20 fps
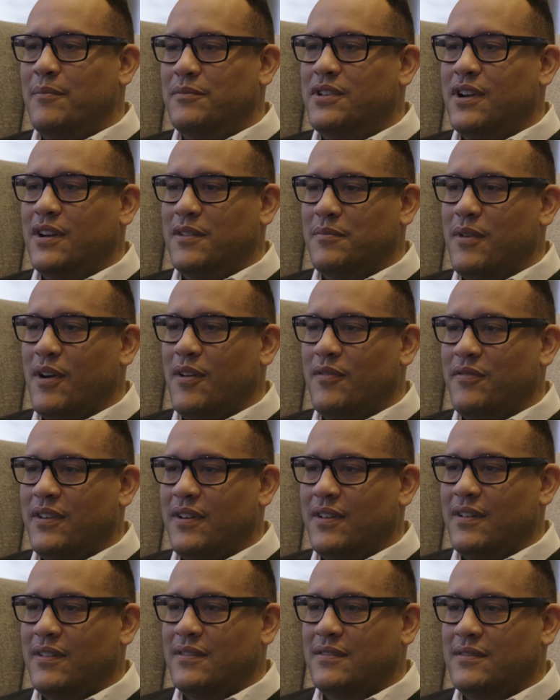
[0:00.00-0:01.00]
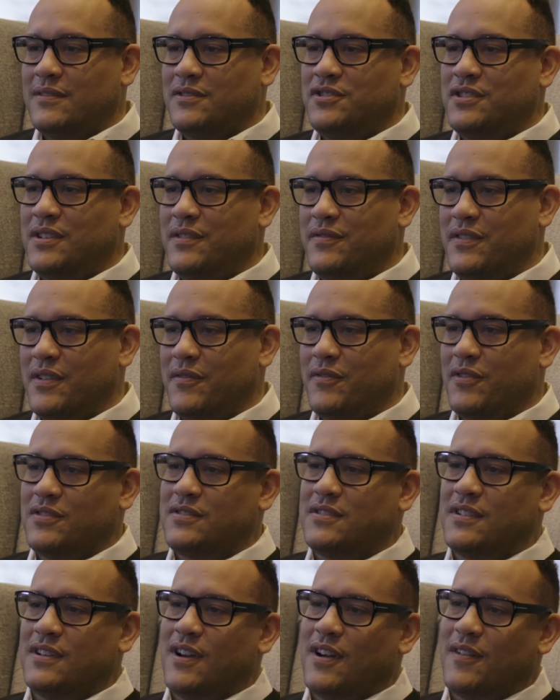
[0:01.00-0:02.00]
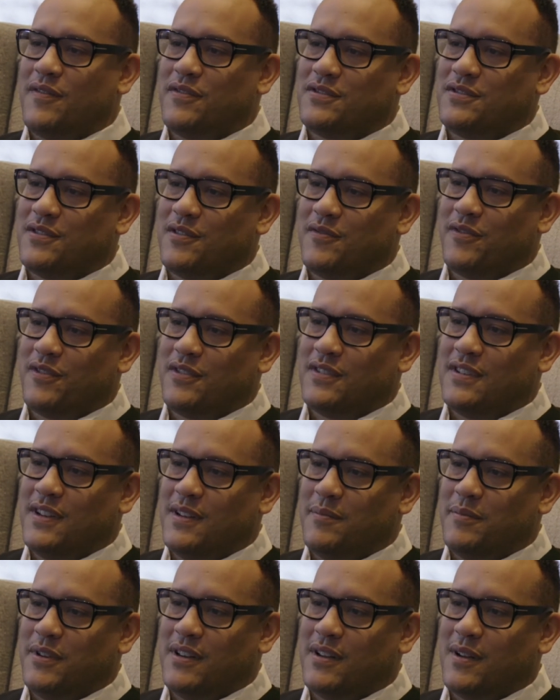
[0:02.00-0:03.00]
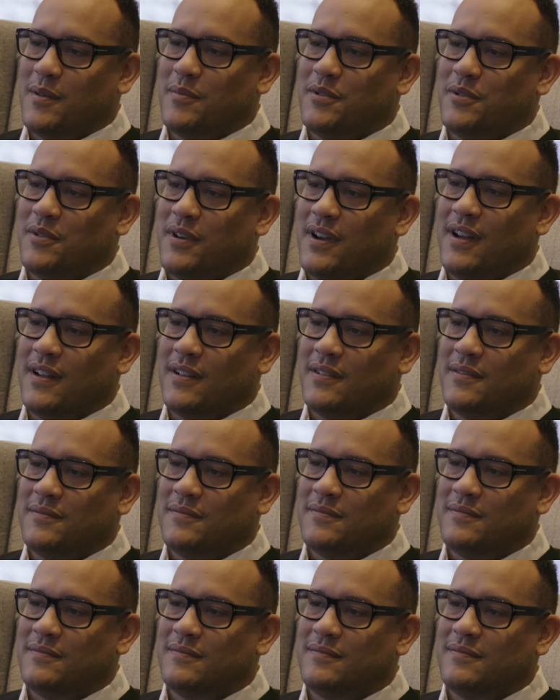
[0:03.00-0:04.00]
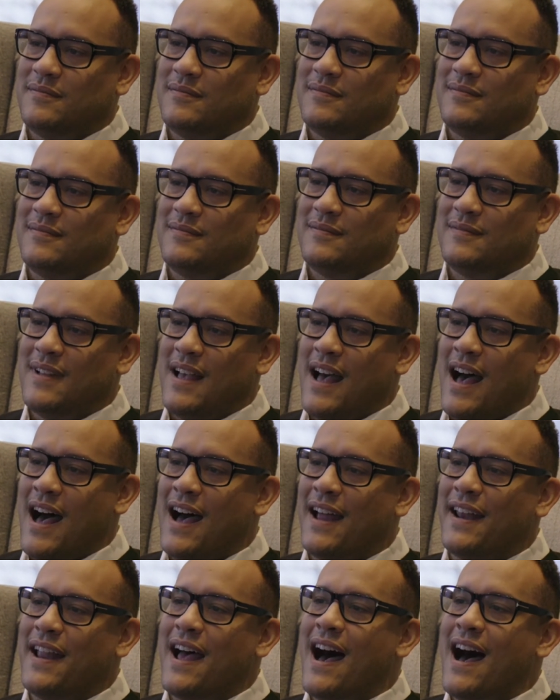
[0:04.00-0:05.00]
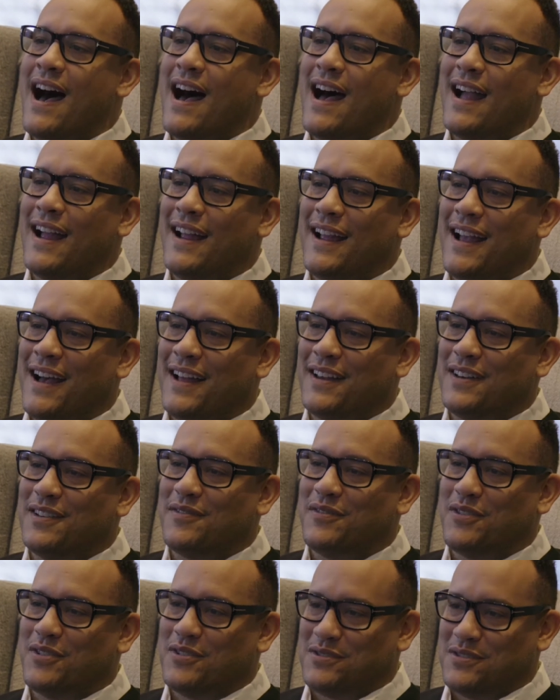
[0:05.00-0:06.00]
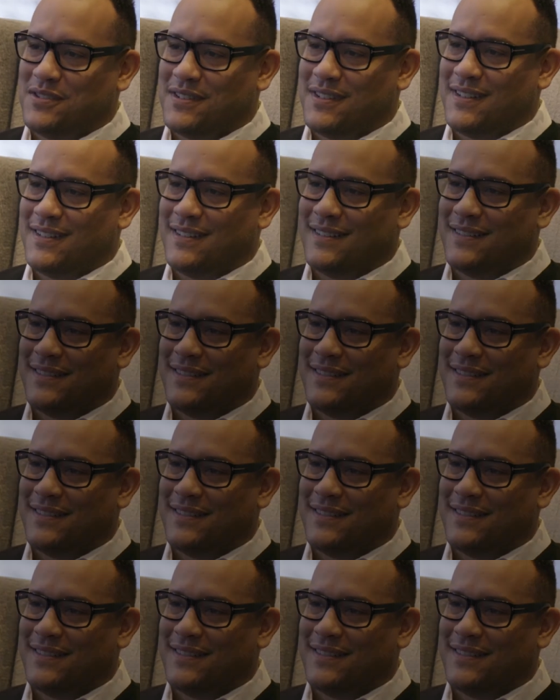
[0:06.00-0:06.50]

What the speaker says: Doug Melville, Chief Diversity Officer for TBWA. On I on Diversity.